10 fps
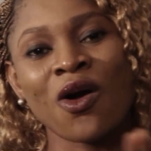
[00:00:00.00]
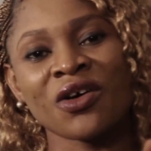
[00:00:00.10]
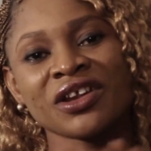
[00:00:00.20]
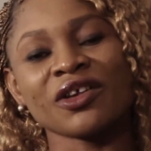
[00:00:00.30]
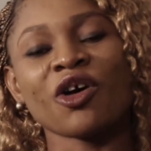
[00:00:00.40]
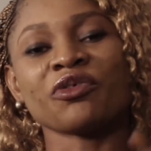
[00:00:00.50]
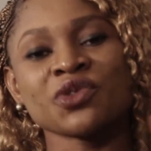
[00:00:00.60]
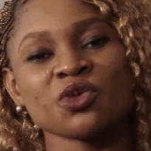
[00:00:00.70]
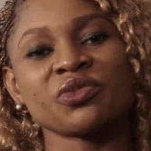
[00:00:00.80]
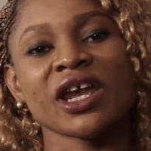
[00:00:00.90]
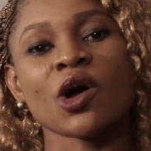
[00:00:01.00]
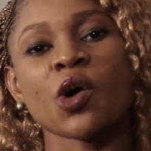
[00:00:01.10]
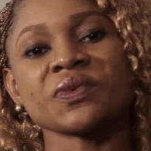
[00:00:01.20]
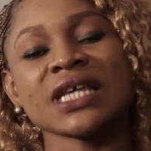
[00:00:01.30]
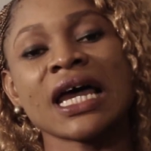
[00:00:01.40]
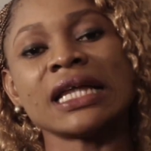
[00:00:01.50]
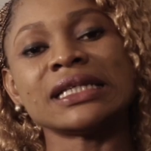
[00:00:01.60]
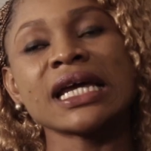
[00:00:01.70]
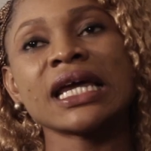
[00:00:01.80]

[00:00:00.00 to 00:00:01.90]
on and off, 2 breakups. And